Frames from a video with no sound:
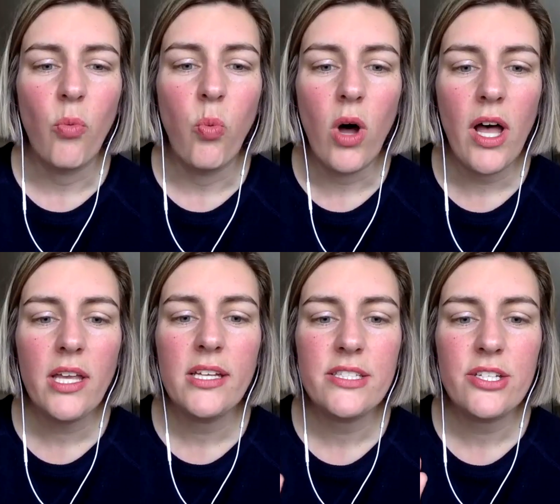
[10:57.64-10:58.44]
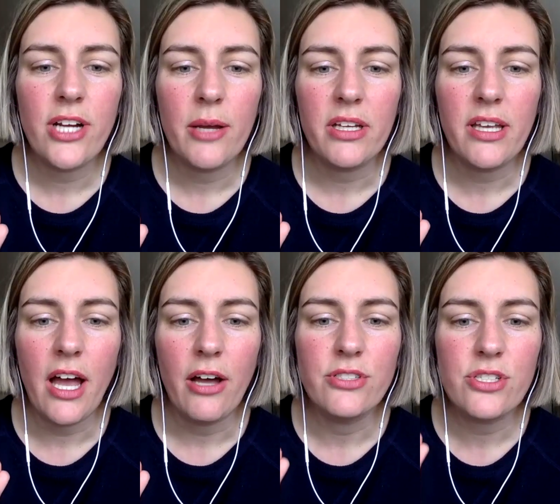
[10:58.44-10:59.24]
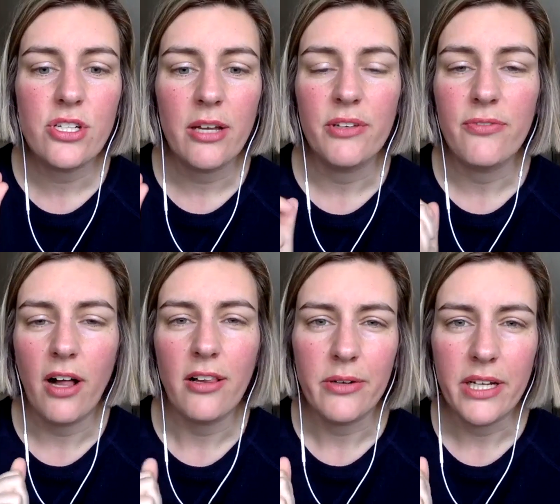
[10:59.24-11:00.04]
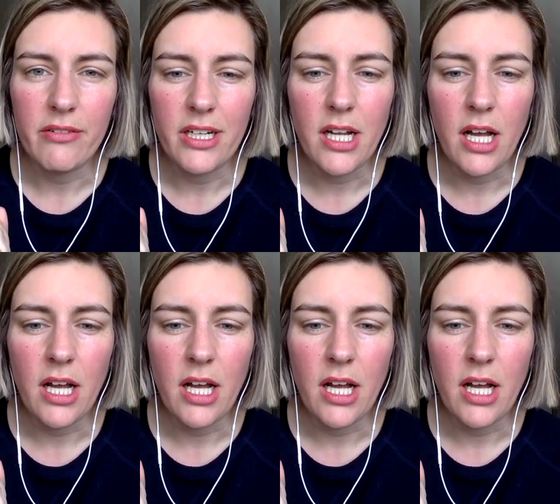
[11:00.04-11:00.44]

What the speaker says: What Instagram account should I be following right